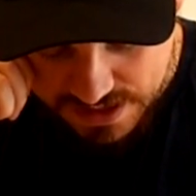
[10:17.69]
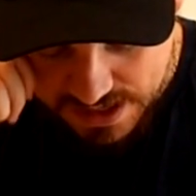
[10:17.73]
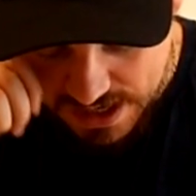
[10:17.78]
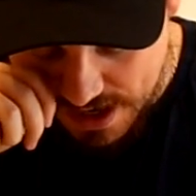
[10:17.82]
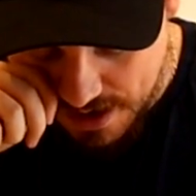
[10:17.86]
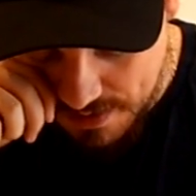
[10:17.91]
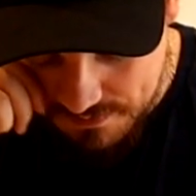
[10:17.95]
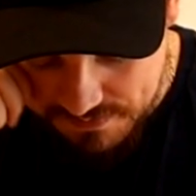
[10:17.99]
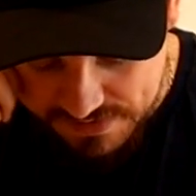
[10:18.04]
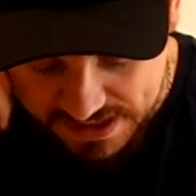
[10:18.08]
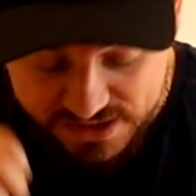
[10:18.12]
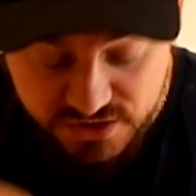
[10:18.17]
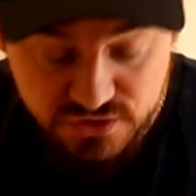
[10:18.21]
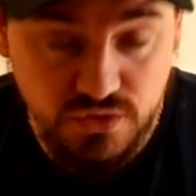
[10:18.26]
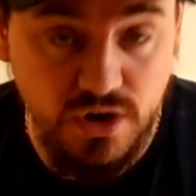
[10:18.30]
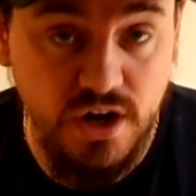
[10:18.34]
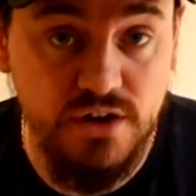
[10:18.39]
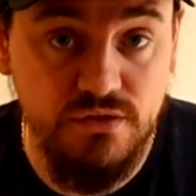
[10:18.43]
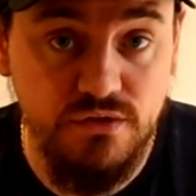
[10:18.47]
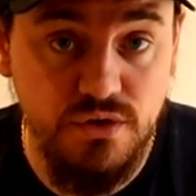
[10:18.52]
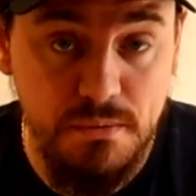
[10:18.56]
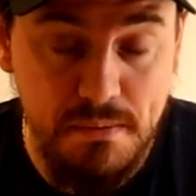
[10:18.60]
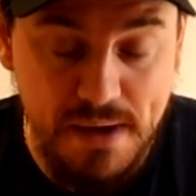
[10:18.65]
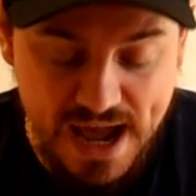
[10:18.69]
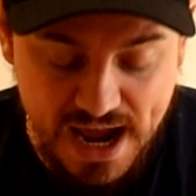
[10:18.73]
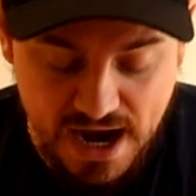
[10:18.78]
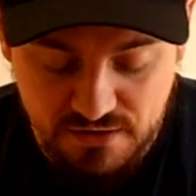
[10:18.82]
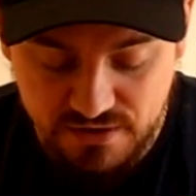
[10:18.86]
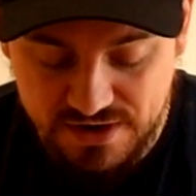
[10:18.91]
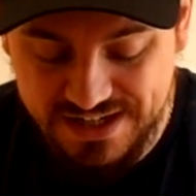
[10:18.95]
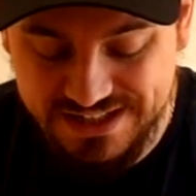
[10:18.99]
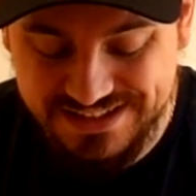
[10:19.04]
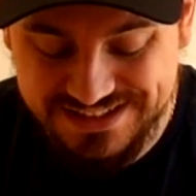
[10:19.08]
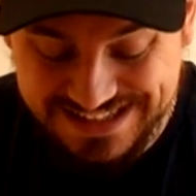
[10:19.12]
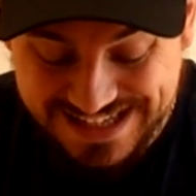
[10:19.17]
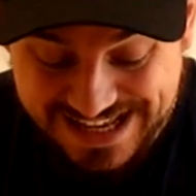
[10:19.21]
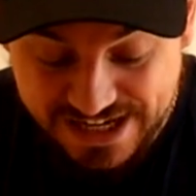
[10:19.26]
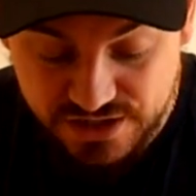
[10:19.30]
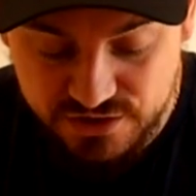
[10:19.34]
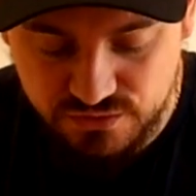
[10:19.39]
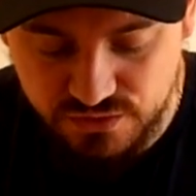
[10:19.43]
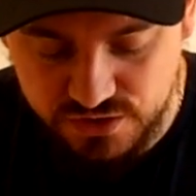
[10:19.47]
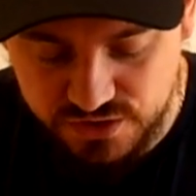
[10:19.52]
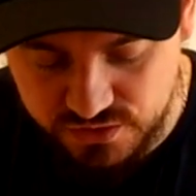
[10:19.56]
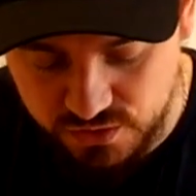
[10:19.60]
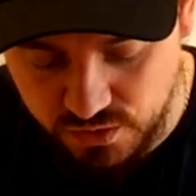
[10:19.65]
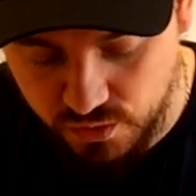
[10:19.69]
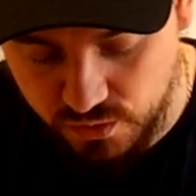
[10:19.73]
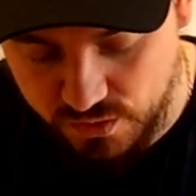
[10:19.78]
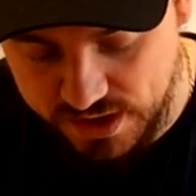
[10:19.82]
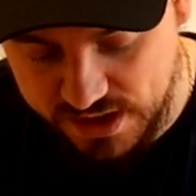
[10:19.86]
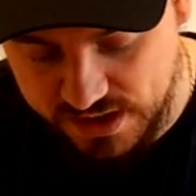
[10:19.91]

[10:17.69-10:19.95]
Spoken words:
and try to repair it / restore